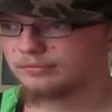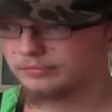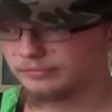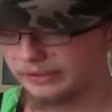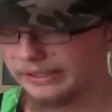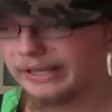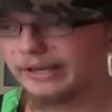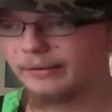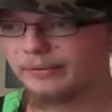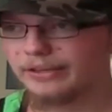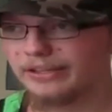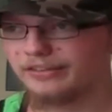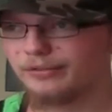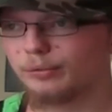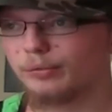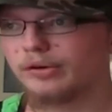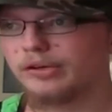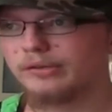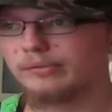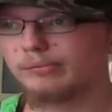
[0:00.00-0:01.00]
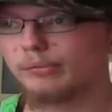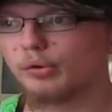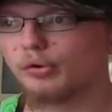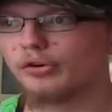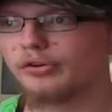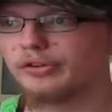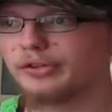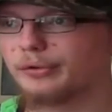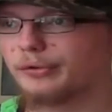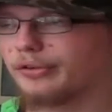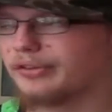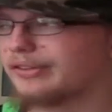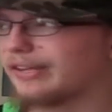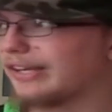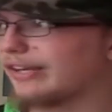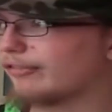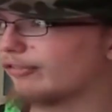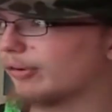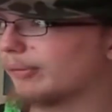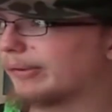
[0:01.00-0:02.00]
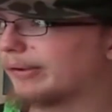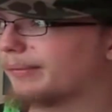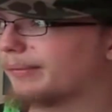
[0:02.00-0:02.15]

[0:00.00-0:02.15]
Yeah, that's one moral you could take from it.